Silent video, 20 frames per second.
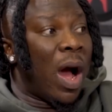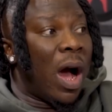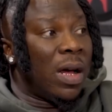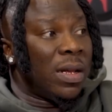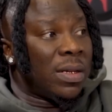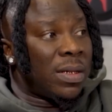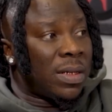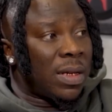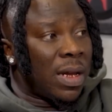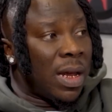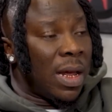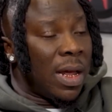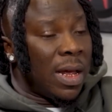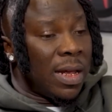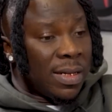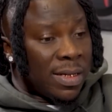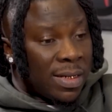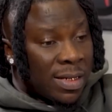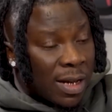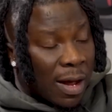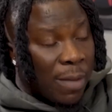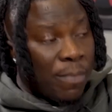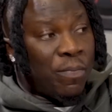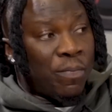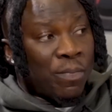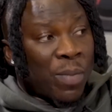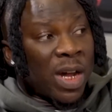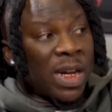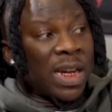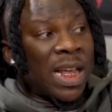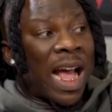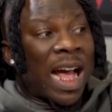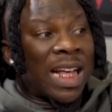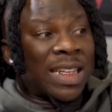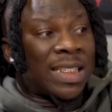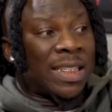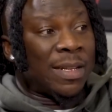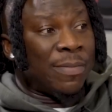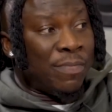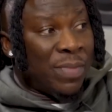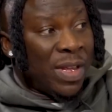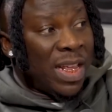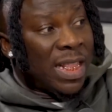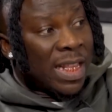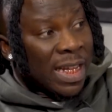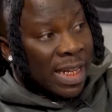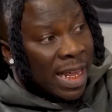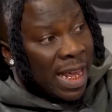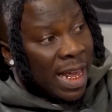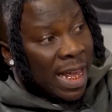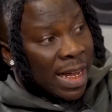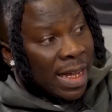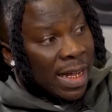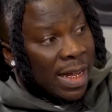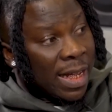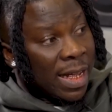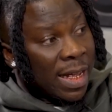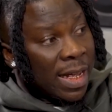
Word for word: us. Somebody has to be the king.